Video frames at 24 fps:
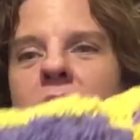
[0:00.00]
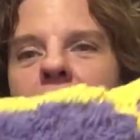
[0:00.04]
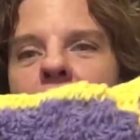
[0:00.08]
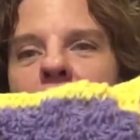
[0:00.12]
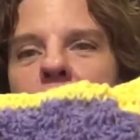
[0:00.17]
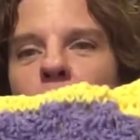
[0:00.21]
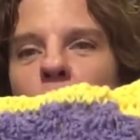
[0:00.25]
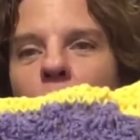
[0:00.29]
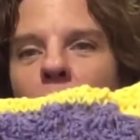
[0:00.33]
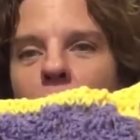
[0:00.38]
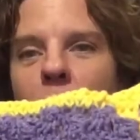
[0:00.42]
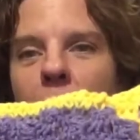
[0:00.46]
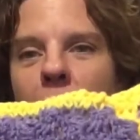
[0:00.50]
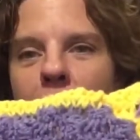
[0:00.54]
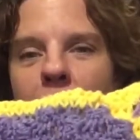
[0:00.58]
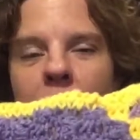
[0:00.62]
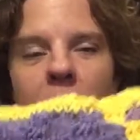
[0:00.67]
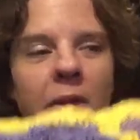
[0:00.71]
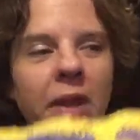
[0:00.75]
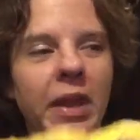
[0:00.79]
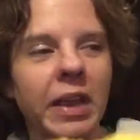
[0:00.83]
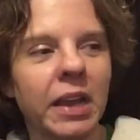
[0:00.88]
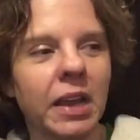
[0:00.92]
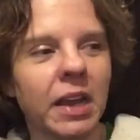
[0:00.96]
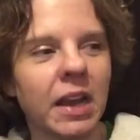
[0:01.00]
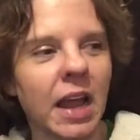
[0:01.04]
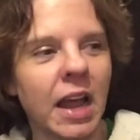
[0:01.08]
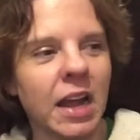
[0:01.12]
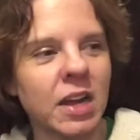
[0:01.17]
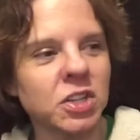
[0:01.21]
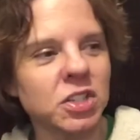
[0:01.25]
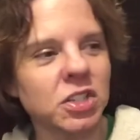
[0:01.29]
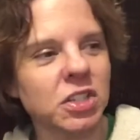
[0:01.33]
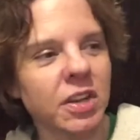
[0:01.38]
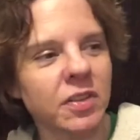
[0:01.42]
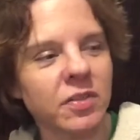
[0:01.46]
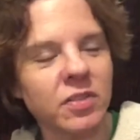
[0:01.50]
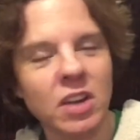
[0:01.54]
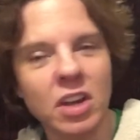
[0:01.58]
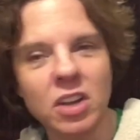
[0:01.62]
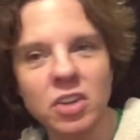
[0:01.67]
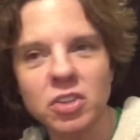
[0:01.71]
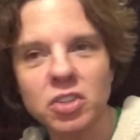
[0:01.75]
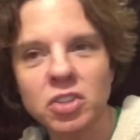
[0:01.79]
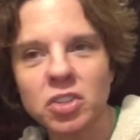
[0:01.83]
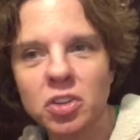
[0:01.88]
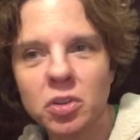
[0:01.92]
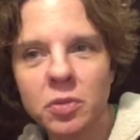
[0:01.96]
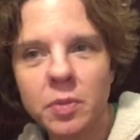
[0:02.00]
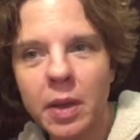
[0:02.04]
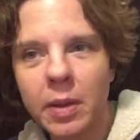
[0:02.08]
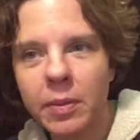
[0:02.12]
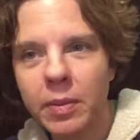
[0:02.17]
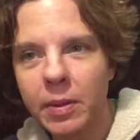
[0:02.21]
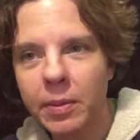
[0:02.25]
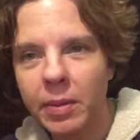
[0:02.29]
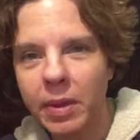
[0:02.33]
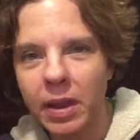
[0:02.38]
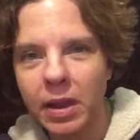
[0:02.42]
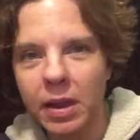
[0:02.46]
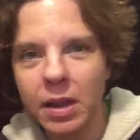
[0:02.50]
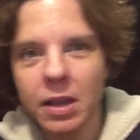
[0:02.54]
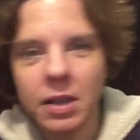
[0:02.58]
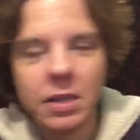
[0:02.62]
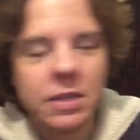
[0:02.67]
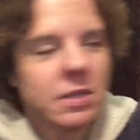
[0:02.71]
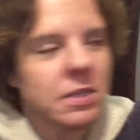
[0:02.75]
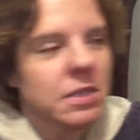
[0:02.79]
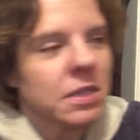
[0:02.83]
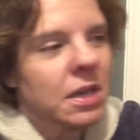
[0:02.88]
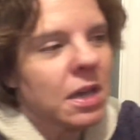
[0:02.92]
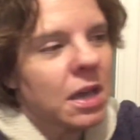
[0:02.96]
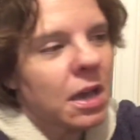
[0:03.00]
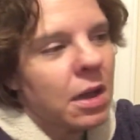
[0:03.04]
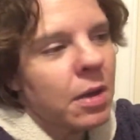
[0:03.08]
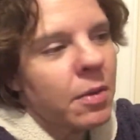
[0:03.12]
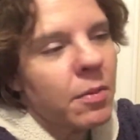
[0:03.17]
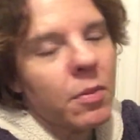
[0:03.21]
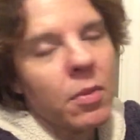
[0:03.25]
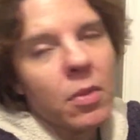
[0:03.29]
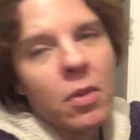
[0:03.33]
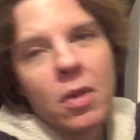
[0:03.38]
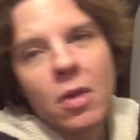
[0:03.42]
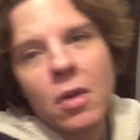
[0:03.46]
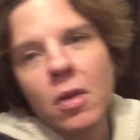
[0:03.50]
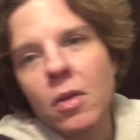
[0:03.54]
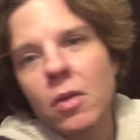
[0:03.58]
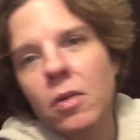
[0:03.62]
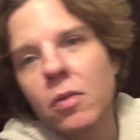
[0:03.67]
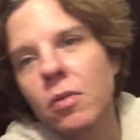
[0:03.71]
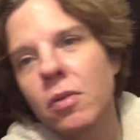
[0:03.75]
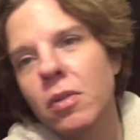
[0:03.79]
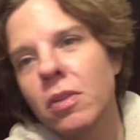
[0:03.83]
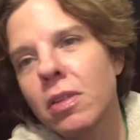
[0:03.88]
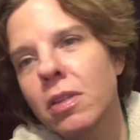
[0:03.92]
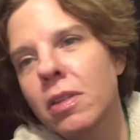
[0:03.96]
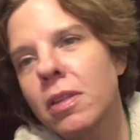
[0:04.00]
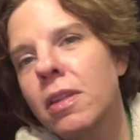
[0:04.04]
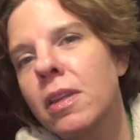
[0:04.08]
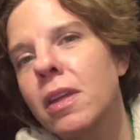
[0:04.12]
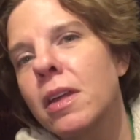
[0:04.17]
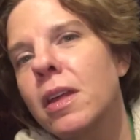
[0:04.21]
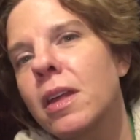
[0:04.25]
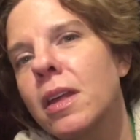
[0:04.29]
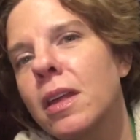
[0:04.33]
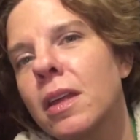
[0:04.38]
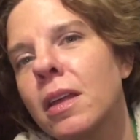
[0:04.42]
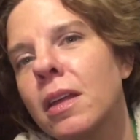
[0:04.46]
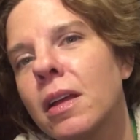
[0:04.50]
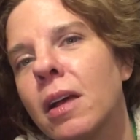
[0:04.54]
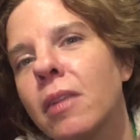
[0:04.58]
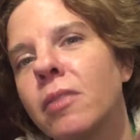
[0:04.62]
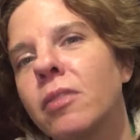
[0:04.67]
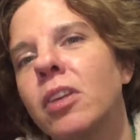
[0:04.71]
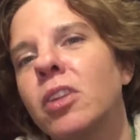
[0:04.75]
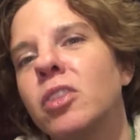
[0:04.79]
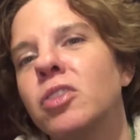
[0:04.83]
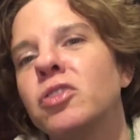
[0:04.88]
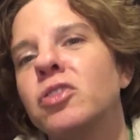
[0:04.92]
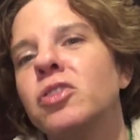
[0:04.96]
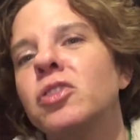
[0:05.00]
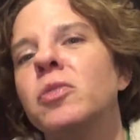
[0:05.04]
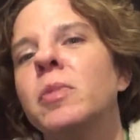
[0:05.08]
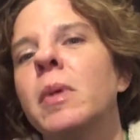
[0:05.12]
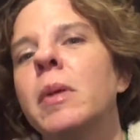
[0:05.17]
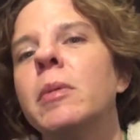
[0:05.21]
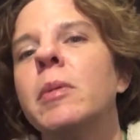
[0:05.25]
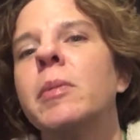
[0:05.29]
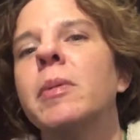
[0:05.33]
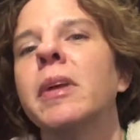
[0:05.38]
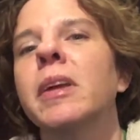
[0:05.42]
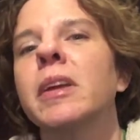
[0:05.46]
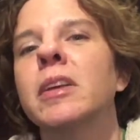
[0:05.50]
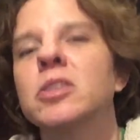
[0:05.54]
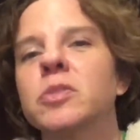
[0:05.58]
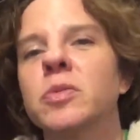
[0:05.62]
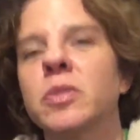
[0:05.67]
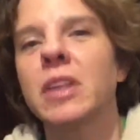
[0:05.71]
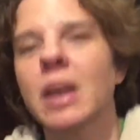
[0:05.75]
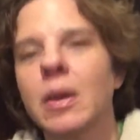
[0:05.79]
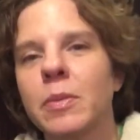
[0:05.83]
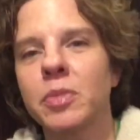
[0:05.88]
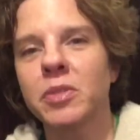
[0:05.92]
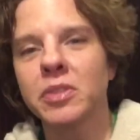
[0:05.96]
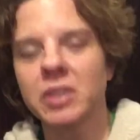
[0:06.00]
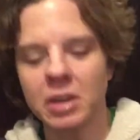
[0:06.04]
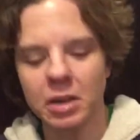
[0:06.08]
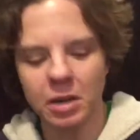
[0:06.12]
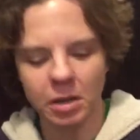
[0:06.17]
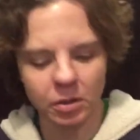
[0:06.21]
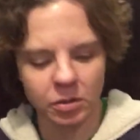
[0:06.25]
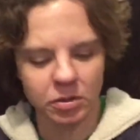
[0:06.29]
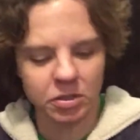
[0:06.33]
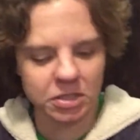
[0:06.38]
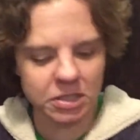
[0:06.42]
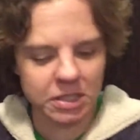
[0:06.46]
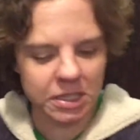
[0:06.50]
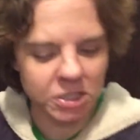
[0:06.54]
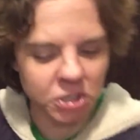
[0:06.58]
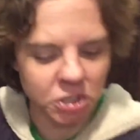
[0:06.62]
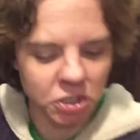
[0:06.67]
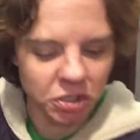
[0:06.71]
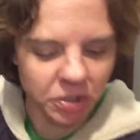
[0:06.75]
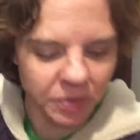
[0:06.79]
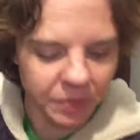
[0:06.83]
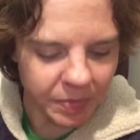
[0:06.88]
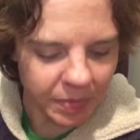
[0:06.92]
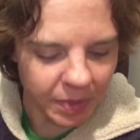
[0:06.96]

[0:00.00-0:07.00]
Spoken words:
is the one baby blanket. I actually have done two baby blankets I've done two baby blankets with that particular stitch.